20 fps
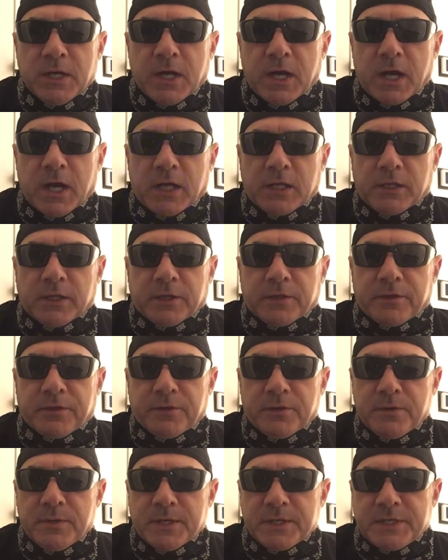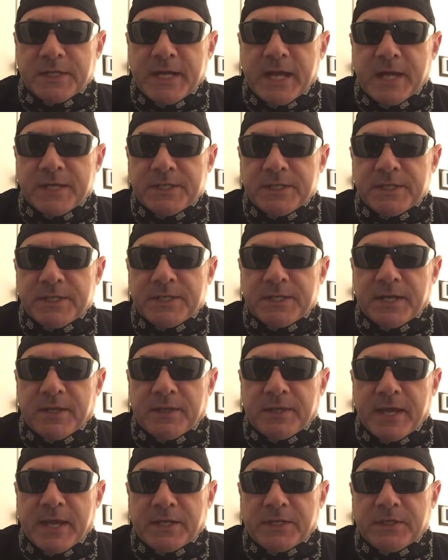look through this. He hasn't
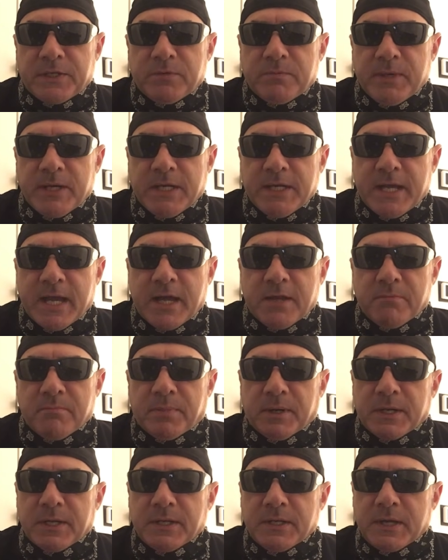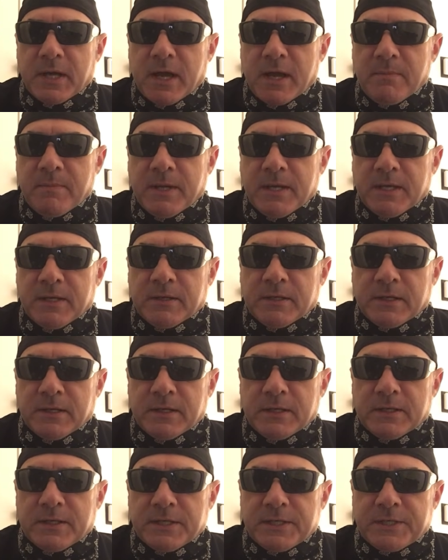sent that to me yet, but I mean,
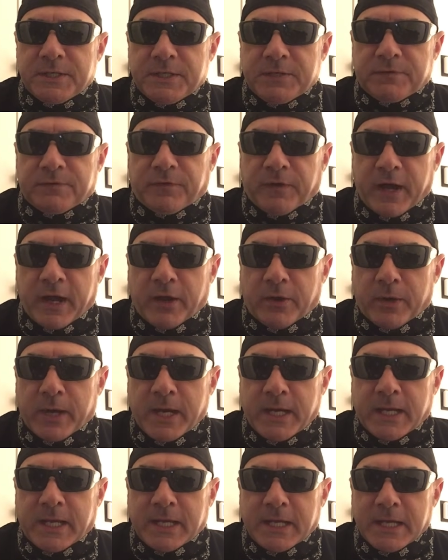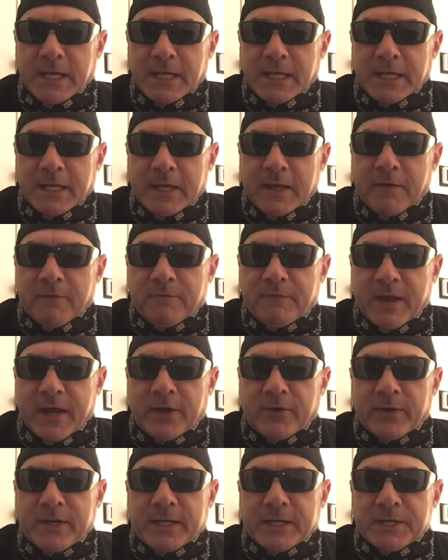this is very,
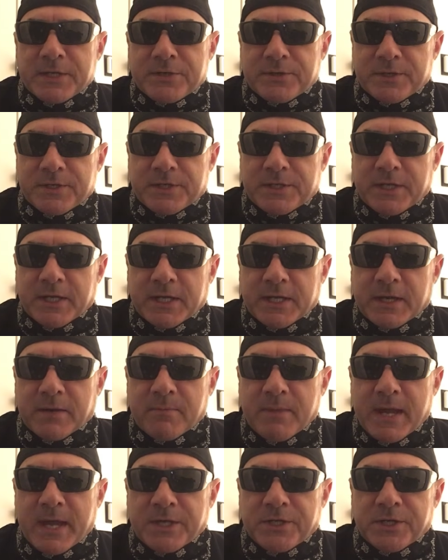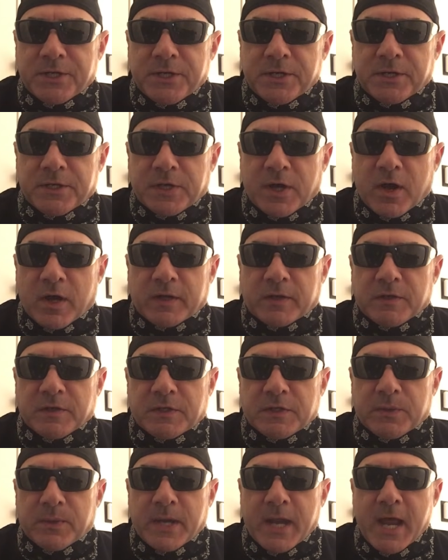very interesting. Imagine you're talking
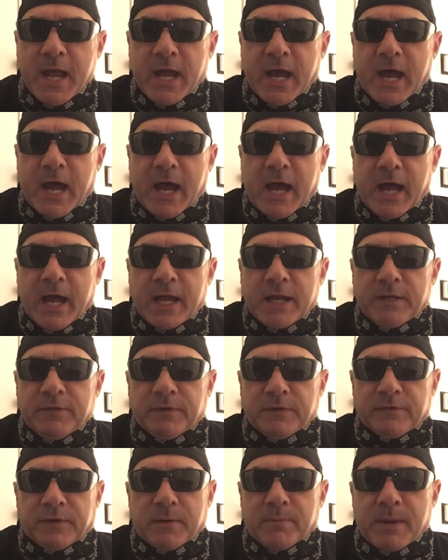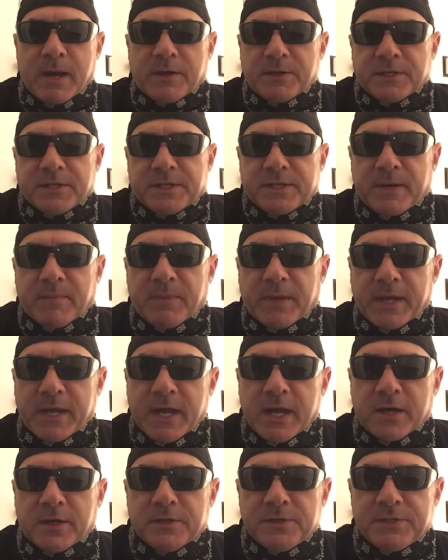to an AI about something
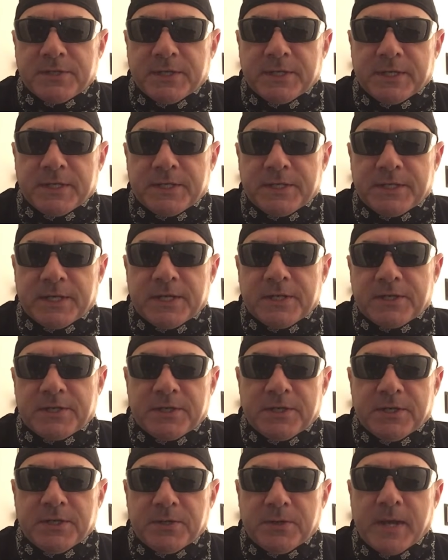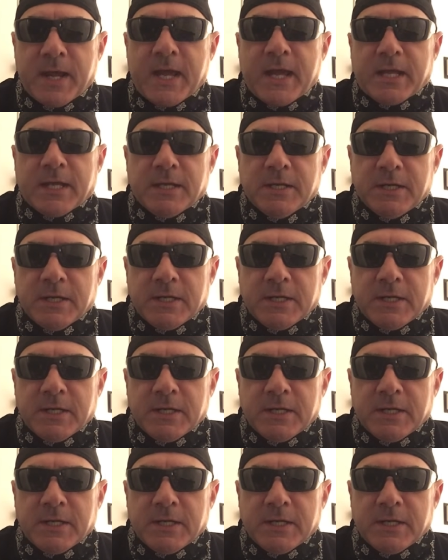else, and it says to you, hey,